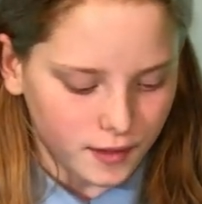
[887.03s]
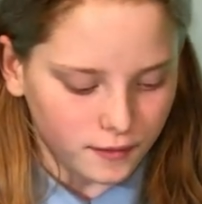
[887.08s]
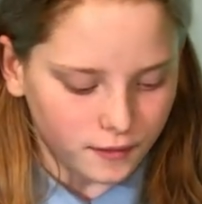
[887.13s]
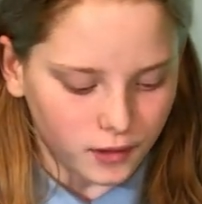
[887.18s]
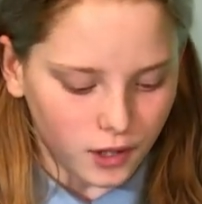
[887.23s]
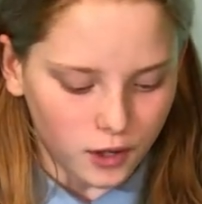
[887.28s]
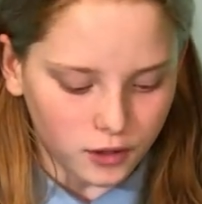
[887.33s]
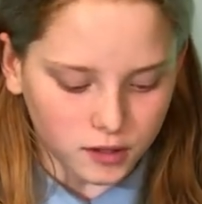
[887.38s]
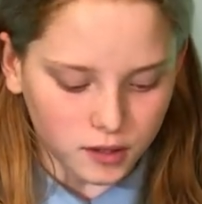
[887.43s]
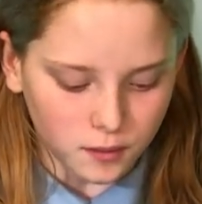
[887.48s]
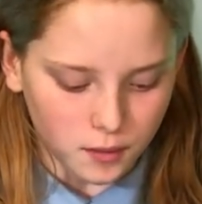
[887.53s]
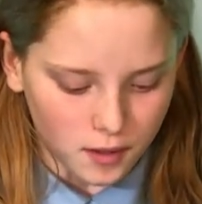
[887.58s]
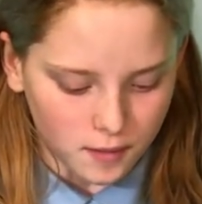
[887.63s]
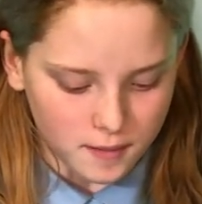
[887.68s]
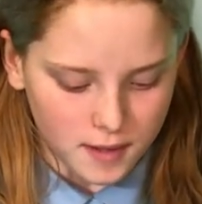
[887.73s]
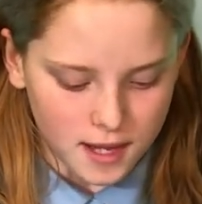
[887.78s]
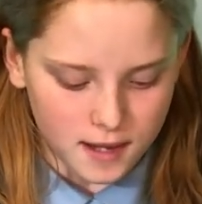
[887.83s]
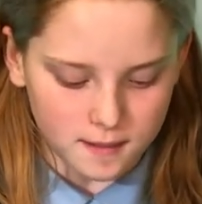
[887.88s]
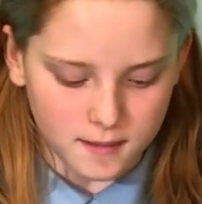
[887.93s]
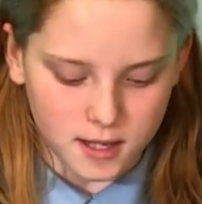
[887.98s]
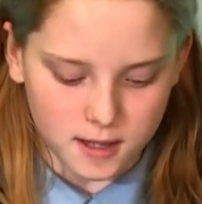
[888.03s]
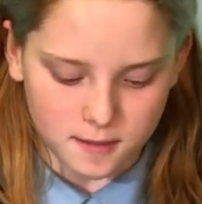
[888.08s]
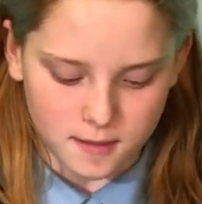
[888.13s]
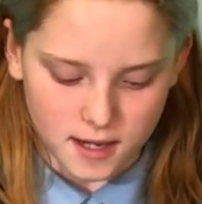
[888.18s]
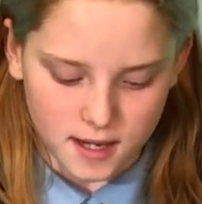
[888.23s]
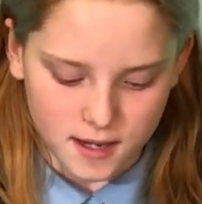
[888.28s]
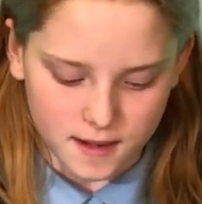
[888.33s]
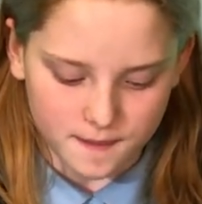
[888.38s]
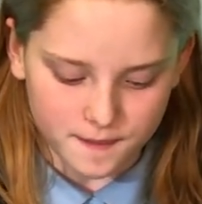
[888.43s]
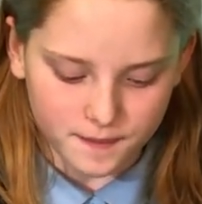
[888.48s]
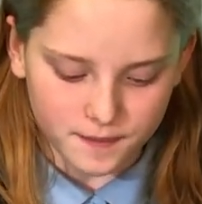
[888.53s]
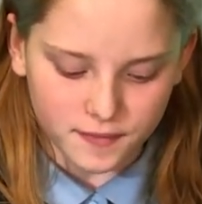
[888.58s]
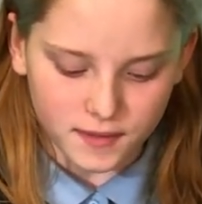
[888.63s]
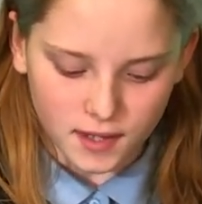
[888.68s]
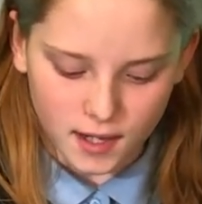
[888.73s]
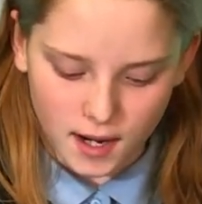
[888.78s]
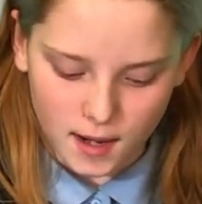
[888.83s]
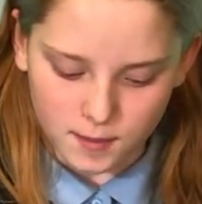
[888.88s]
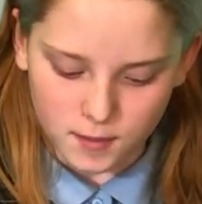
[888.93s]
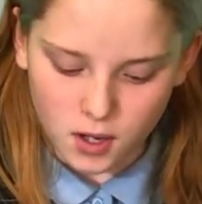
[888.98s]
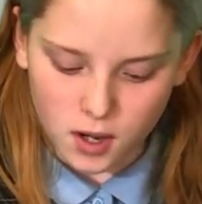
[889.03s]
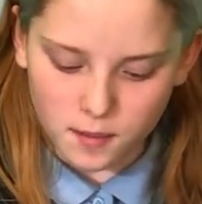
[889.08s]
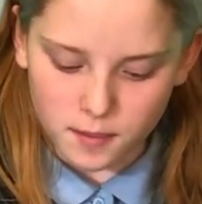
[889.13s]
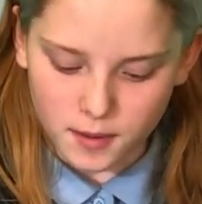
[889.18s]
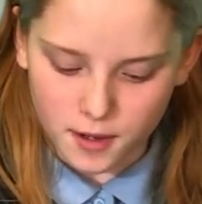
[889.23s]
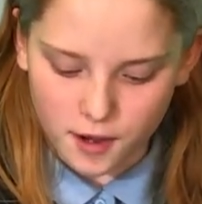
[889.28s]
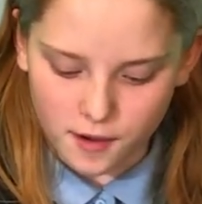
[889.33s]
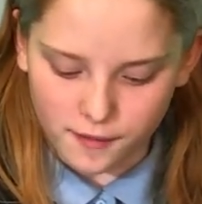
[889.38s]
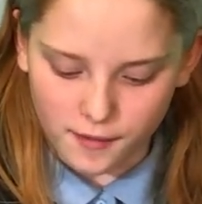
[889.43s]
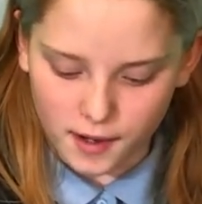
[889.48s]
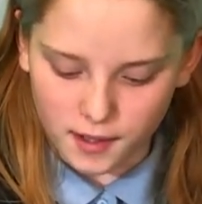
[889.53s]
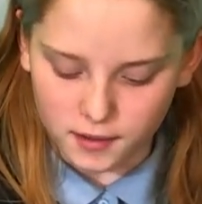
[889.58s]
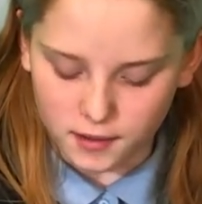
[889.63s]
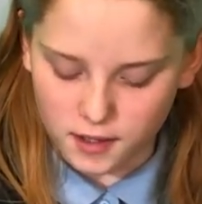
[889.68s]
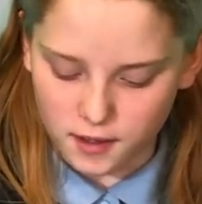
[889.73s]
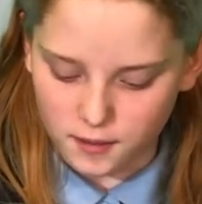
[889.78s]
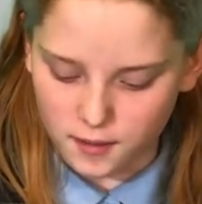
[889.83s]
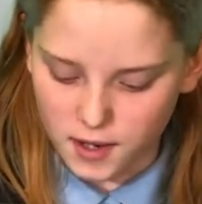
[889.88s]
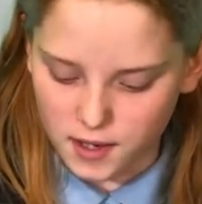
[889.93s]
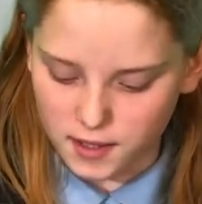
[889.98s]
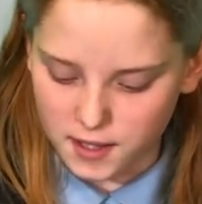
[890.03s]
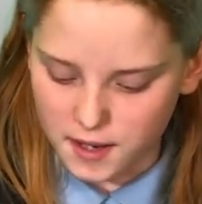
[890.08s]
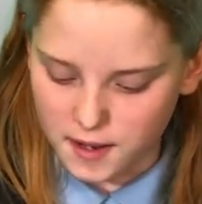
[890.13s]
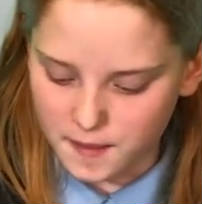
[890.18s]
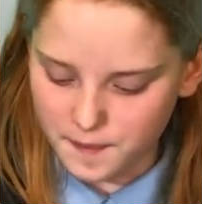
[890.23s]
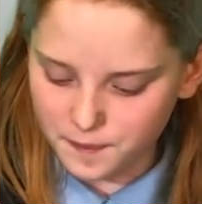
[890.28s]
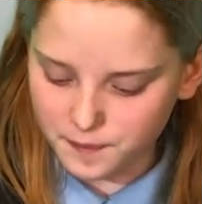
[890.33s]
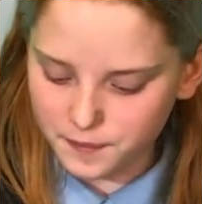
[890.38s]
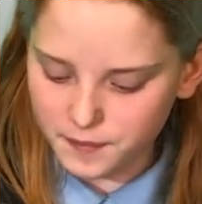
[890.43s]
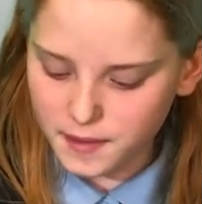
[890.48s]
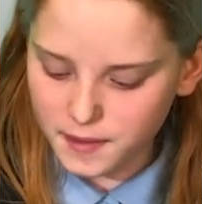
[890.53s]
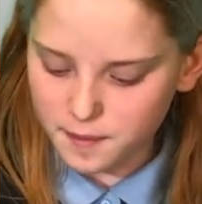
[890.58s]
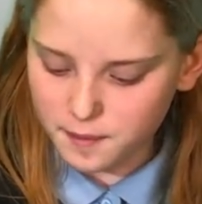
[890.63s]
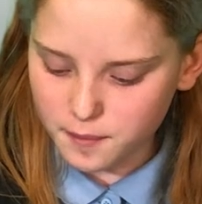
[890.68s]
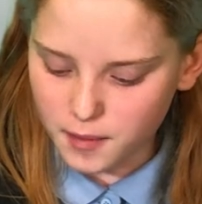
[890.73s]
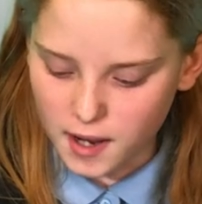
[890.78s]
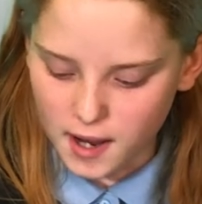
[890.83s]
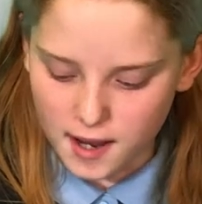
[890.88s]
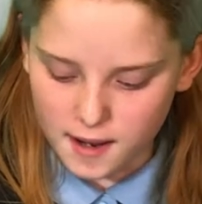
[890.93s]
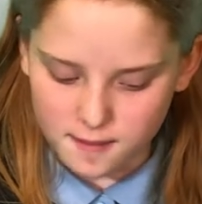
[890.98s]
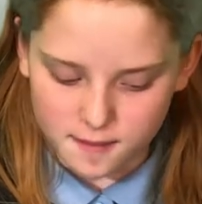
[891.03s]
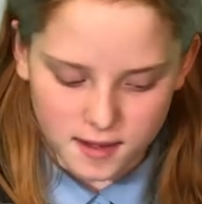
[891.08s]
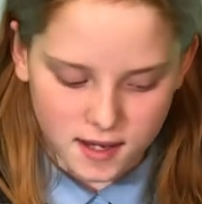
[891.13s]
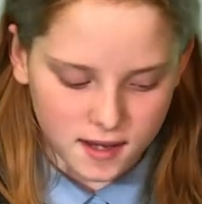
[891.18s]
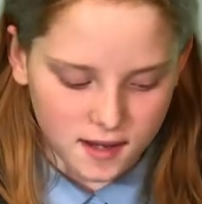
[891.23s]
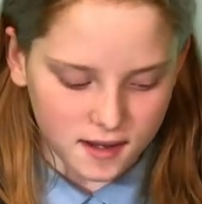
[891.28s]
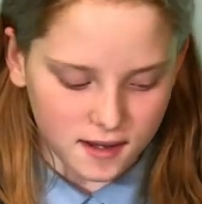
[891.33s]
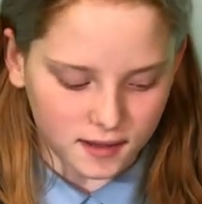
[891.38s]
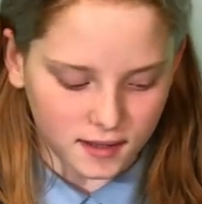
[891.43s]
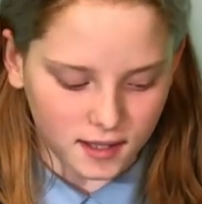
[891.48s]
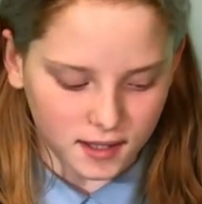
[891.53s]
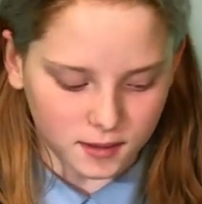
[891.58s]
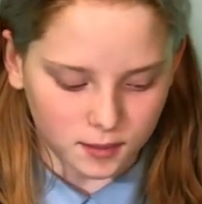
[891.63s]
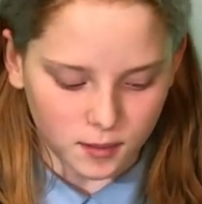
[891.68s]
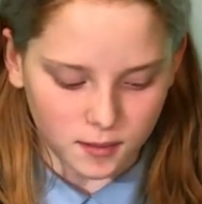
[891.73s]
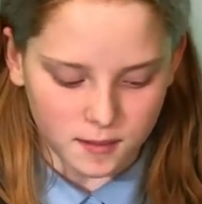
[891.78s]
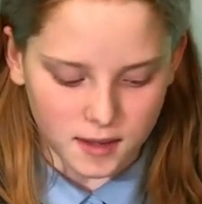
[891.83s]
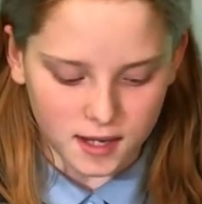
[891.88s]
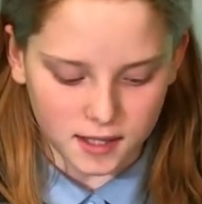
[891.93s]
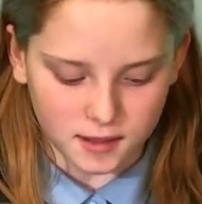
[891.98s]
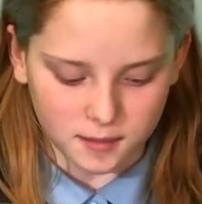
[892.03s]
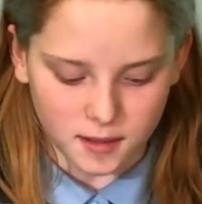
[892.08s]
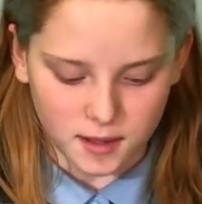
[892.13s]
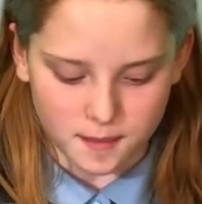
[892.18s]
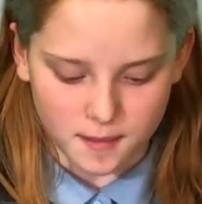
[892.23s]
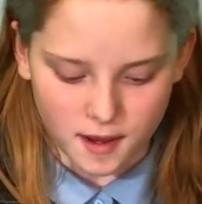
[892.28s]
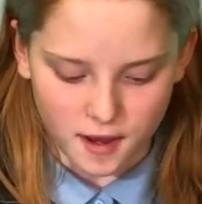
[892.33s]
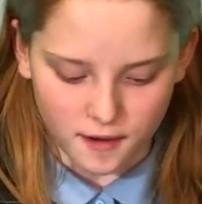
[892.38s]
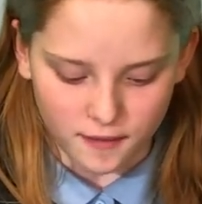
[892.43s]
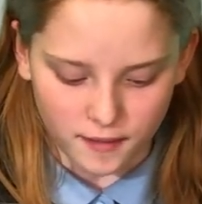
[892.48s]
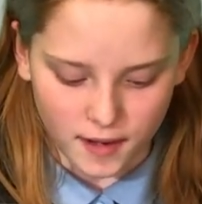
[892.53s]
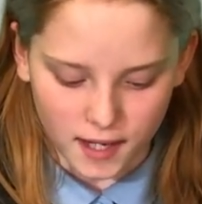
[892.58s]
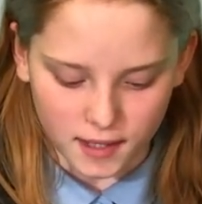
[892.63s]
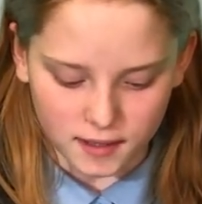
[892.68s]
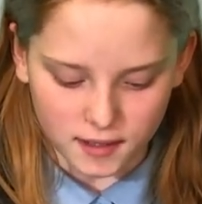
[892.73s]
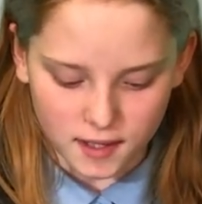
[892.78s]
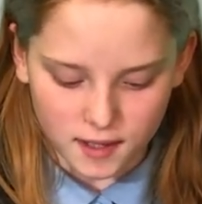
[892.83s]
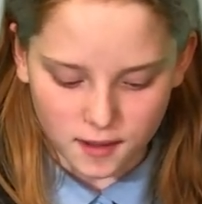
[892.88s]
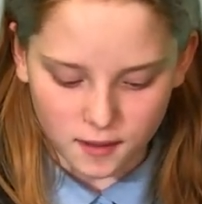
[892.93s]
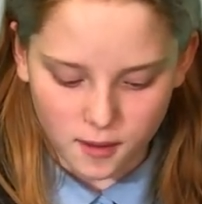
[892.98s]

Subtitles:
Flaws are what make me me. I'm not perfect, nowhere near, but I'm me and that's what makes me perfect.